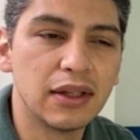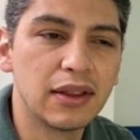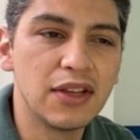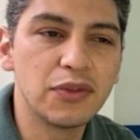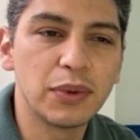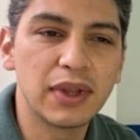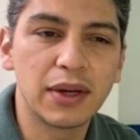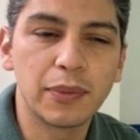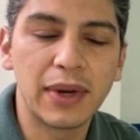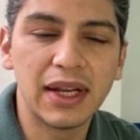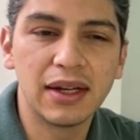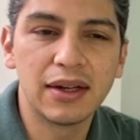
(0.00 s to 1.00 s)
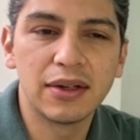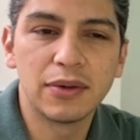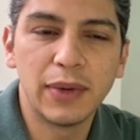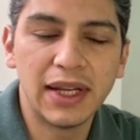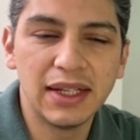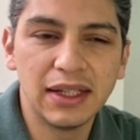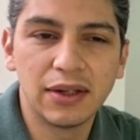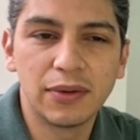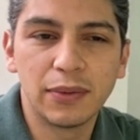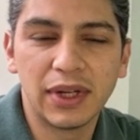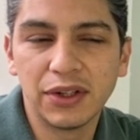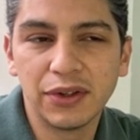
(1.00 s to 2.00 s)
things with like
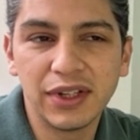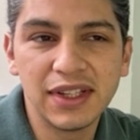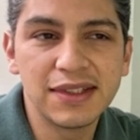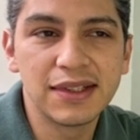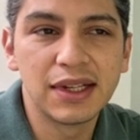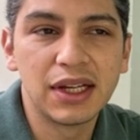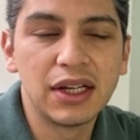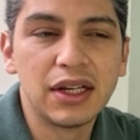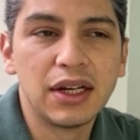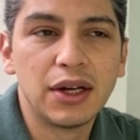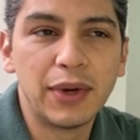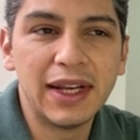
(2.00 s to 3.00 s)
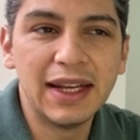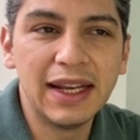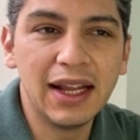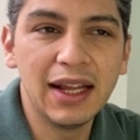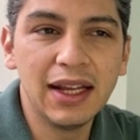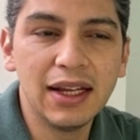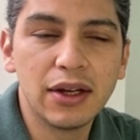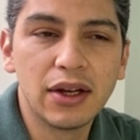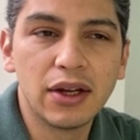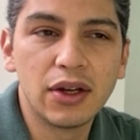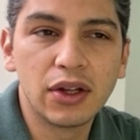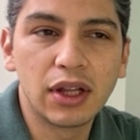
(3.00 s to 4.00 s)
retinoids, Retin-A,
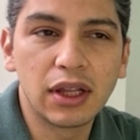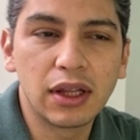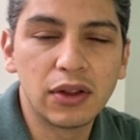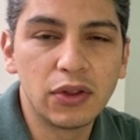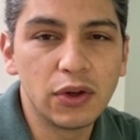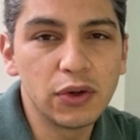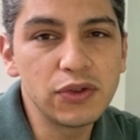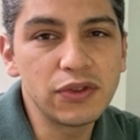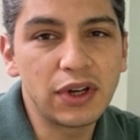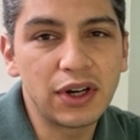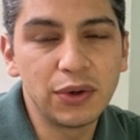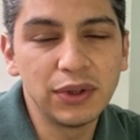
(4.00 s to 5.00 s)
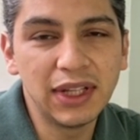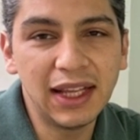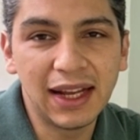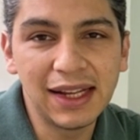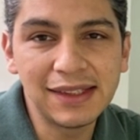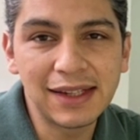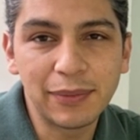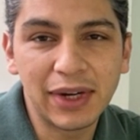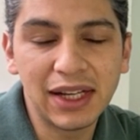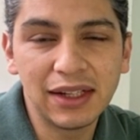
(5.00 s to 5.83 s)
those are only at nighttime, right?